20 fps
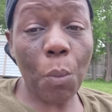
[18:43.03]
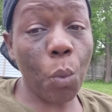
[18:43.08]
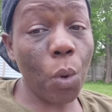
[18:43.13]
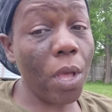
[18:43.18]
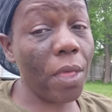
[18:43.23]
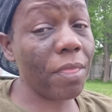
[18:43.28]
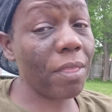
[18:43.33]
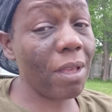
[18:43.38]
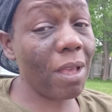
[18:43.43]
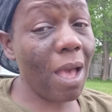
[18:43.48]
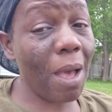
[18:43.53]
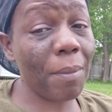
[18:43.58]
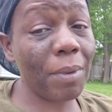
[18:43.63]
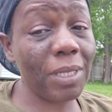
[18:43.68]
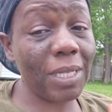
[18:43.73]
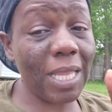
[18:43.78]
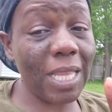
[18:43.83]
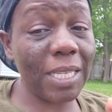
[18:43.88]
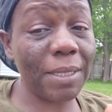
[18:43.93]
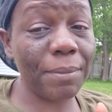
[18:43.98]
Whether I'm
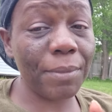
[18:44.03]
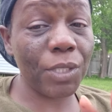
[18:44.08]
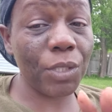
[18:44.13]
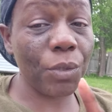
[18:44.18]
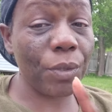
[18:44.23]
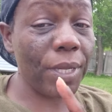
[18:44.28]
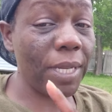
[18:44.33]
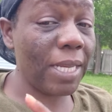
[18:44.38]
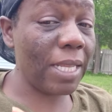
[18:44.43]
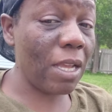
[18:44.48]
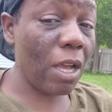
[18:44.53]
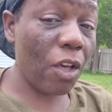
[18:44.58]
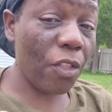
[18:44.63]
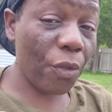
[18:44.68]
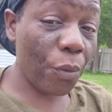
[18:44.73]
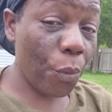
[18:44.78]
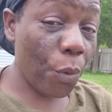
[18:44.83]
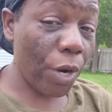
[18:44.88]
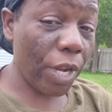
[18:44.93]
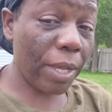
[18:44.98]
gonna let him do any
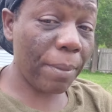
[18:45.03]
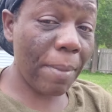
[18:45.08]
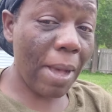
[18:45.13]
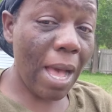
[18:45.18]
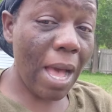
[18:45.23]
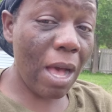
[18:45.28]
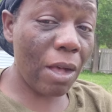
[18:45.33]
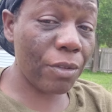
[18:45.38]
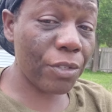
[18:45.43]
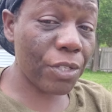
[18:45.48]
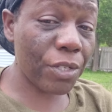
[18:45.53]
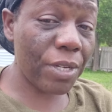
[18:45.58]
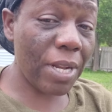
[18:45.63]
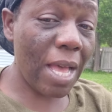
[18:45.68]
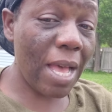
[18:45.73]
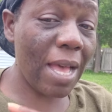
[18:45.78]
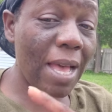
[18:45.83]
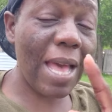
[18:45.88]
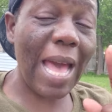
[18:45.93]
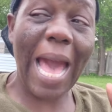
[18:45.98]
other work in my house or
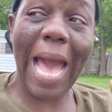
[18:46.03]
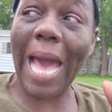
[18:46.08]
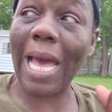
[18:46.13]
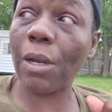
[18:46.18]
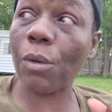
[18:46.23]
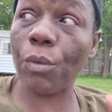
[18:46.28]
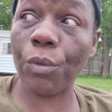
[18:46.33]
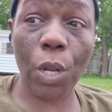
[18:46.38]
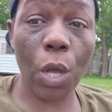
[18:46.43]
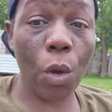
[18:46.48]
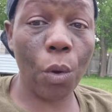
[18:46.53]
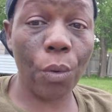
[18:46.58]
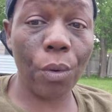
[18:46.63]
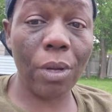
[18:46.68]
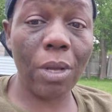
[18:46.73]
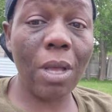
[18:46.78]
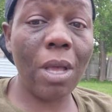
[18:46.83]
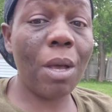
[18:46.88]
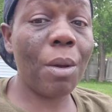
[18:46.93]
not, I don't know.